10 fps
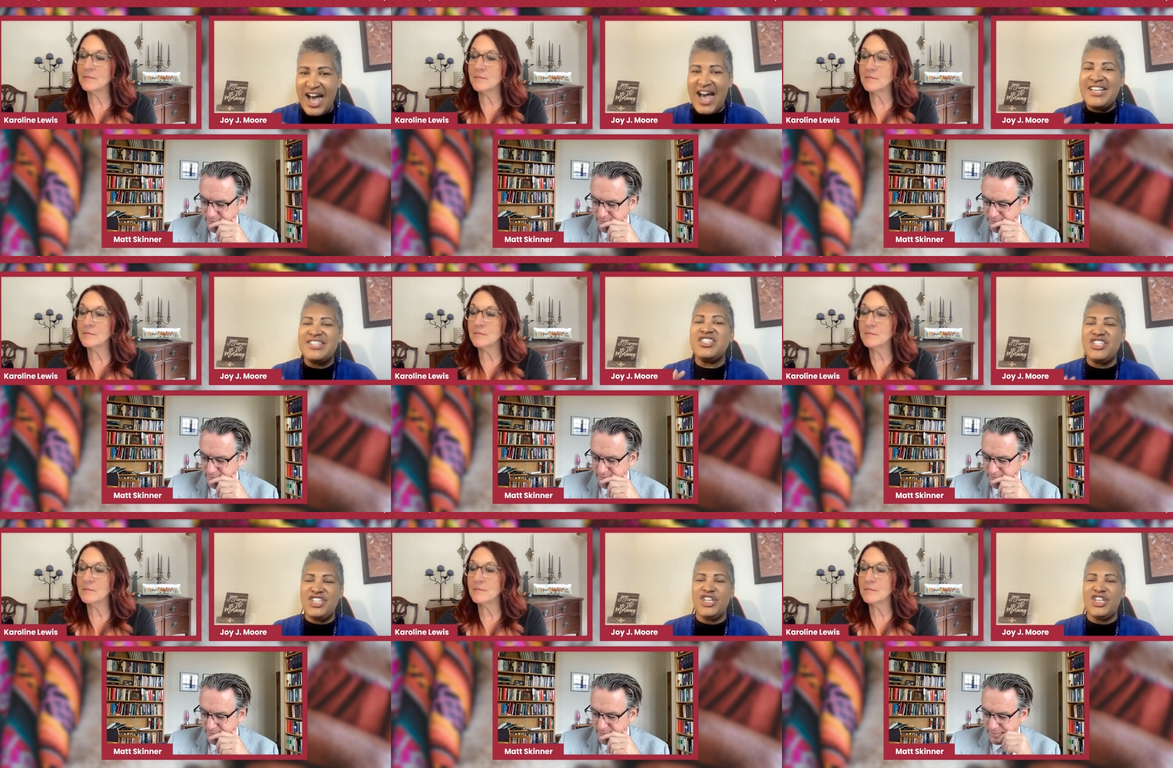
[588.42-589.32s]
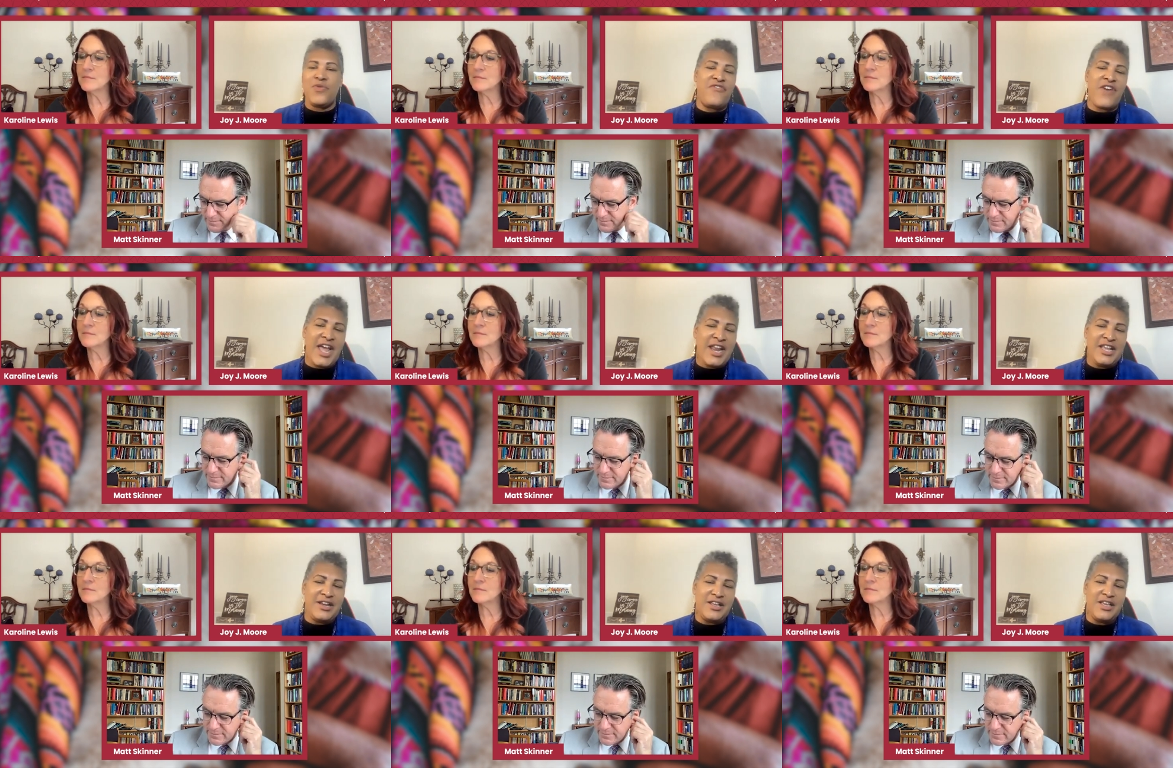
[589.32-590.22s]
Speaker 1: God is still
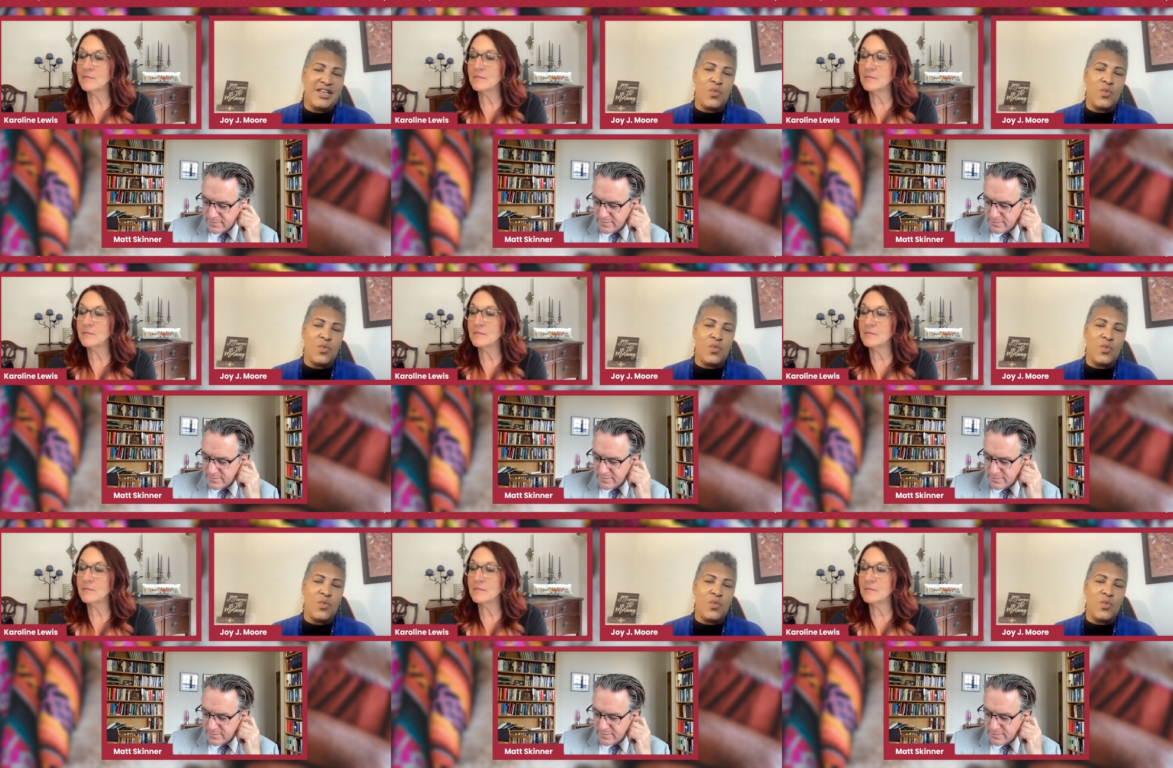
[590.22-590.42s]
providing